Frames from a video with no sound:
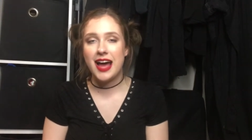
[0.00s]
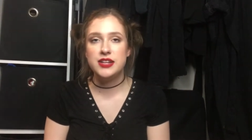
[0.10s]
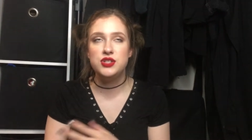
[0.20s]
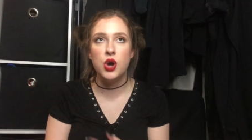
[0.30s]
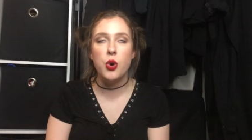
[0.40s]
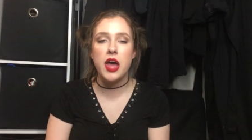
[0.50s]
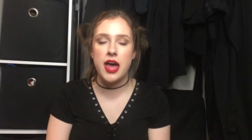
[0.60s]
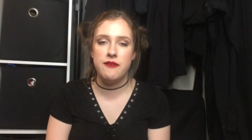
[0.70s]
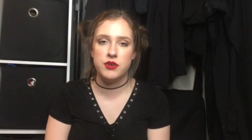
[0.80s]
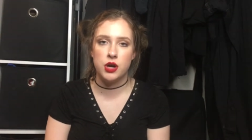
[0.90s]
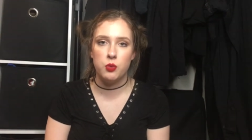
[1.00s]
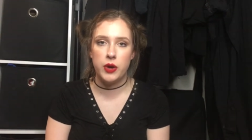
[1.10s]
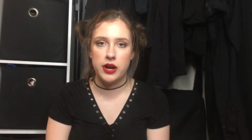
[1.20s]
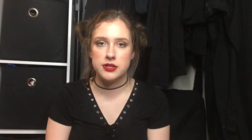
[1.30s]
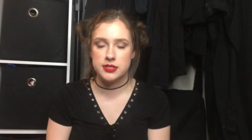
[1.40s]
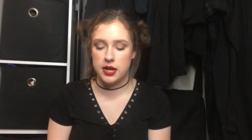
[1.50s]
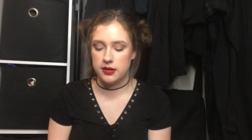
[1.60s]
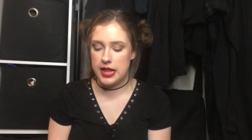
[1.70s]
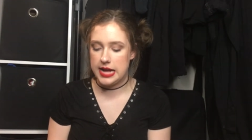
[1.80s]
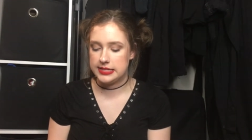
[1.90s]
I don't ever wear
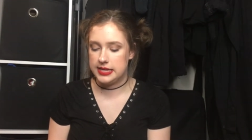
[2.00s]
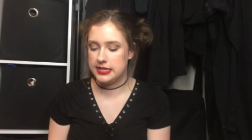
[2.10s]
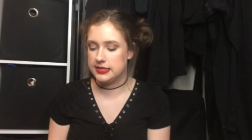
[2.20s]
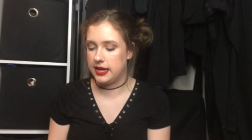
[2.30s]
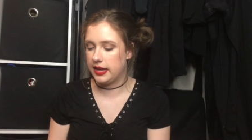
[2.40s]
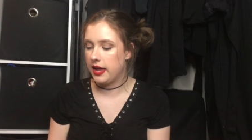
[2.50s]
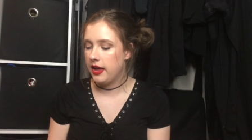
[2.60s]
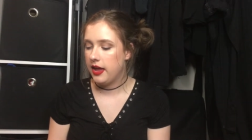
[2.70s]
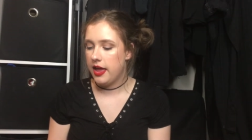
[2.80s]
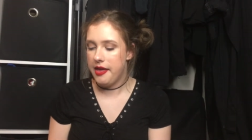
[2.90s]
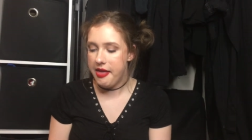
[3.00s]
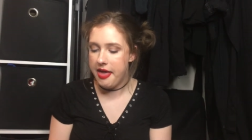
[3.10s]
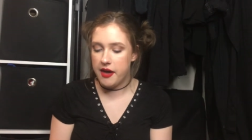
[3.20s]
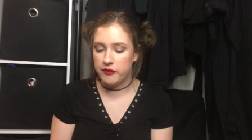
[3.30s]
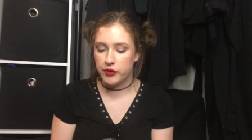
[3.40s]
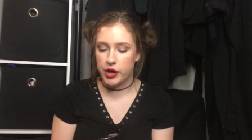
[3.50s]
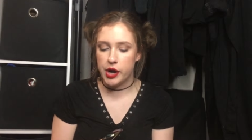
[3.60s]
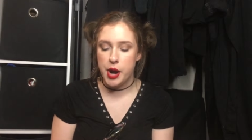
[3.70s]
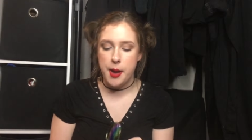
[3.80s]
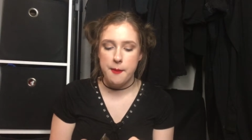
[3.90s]
sunglasses, like
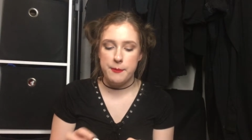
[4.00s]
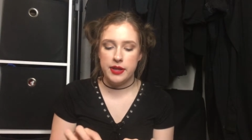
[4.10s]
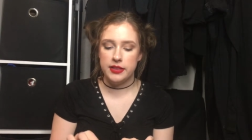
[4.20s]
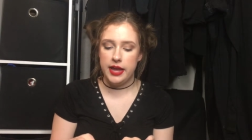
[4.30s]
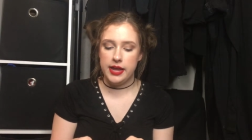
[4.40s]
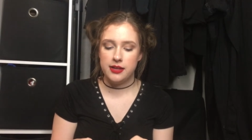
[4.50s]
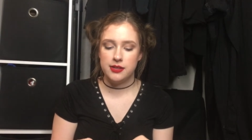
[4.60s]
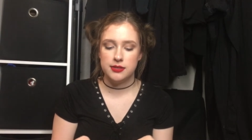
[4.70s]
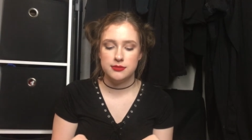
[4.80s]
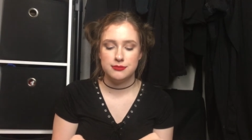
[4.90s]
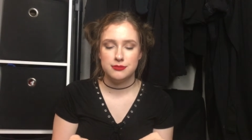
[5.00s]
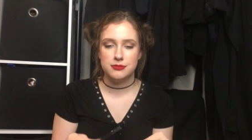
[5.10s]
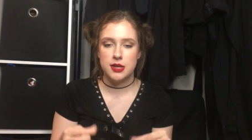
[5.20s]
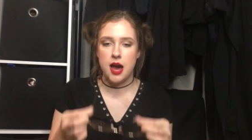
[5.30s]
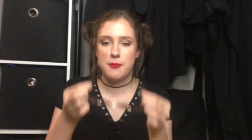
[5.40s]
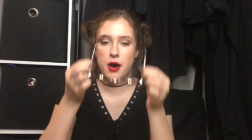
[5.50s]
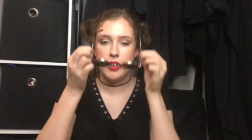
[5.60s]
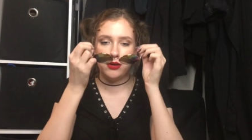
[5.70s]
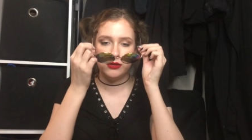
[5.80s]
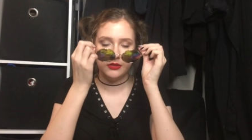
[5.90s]
ever, but like, come
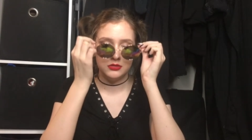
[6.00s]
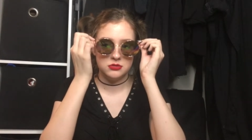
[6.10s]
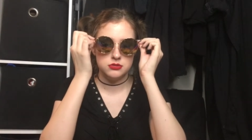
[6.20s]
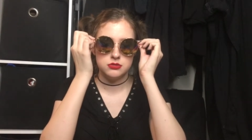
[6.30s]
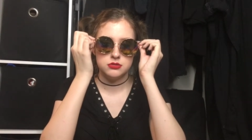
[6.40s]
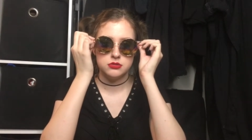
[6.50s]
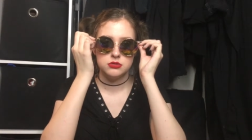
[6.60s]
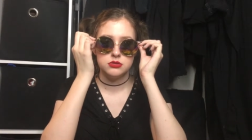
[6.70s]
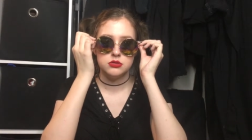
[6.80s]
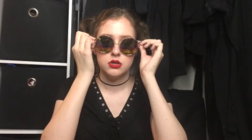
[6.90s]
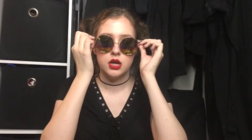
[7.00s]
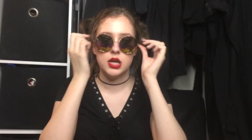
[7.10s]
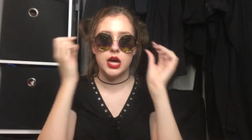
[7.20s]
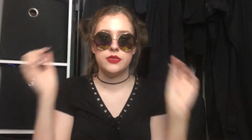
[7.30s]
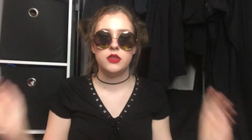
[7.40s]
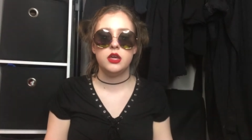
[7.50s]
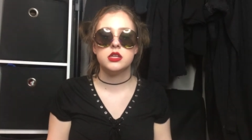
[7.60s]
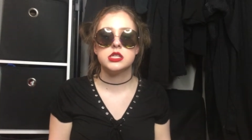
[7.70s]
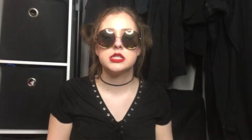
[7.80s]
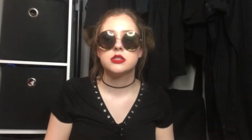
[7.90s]
on. I got
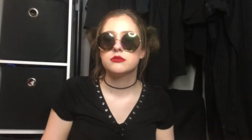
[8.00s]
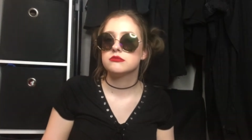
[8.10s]
these.